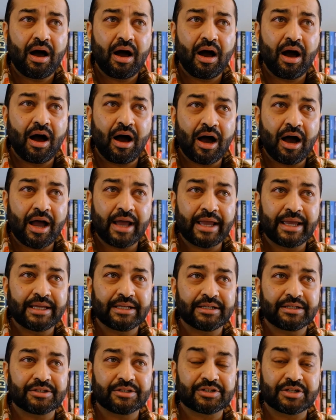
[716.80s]
I
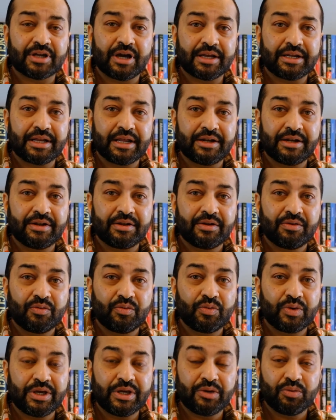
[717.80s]
decided
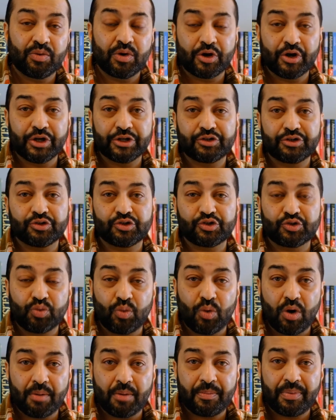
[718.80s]
we were going to
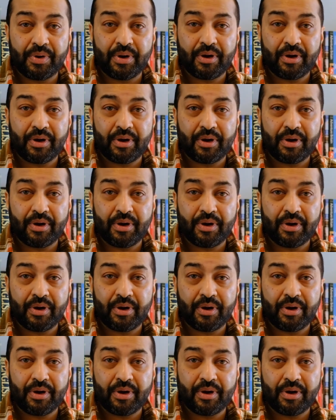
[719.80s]
swap